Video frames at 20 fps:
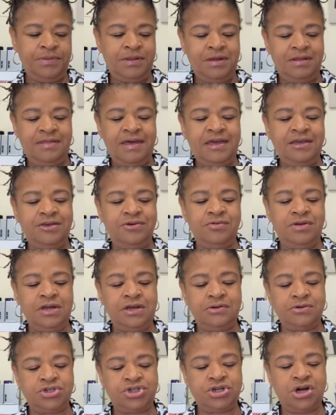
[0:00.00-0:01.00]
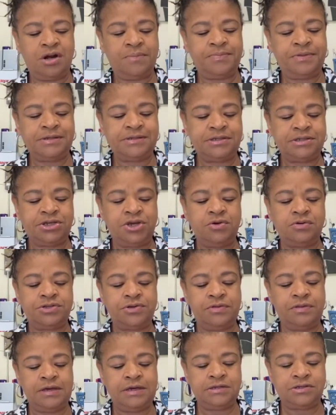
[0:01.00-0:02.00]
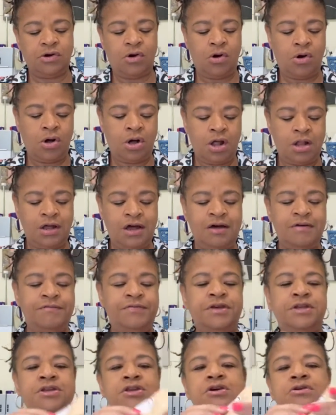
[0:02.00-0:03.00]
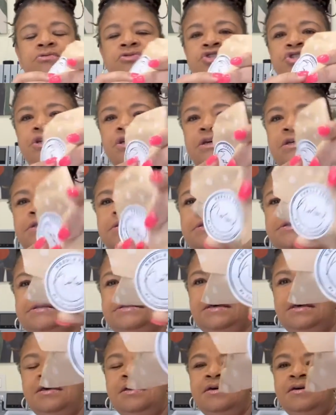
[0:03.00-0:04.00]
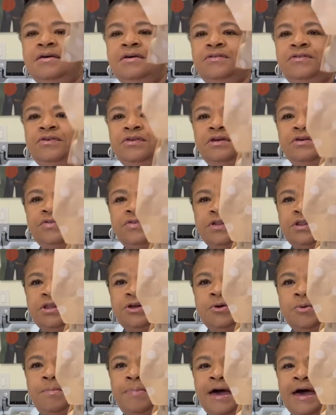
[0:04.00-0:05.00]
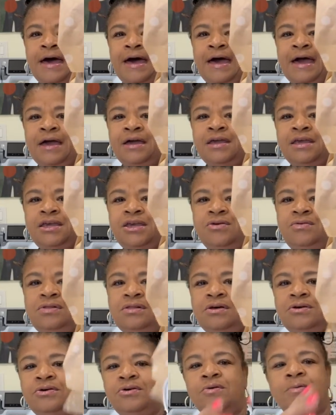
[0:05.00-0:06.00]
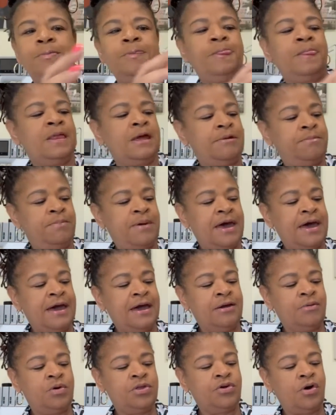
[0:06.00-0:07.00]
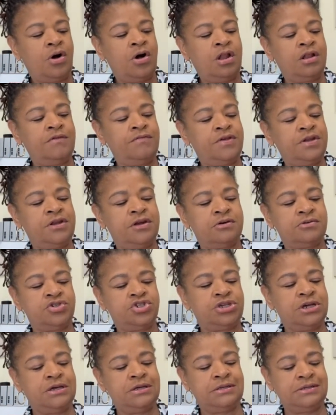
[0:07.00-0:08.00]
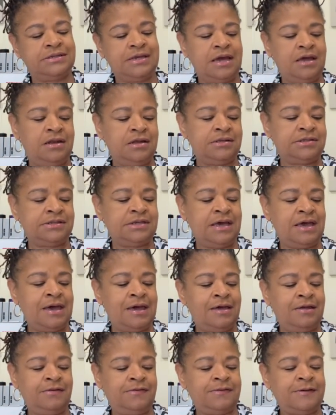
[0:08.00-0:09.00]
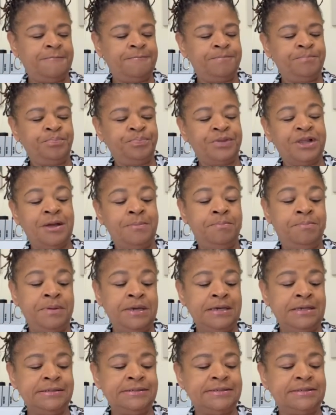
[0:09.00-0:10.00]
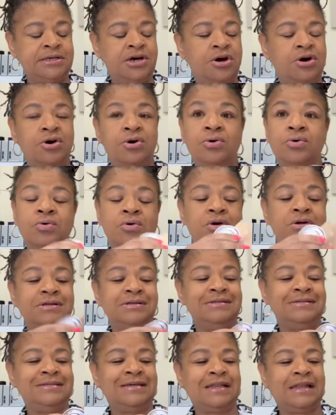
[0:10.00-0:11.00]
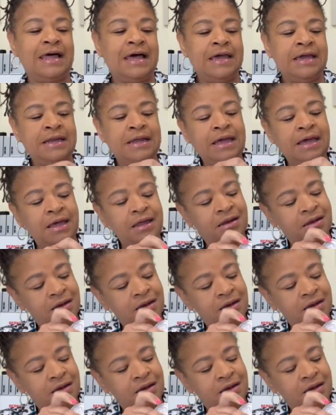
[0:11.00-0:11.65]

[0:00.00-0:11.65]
Thank you, Needle Sharp. This is cute. So these are all of the notions. So there's a little bag, cute little bag with all of the notions, and it says, be so delighted.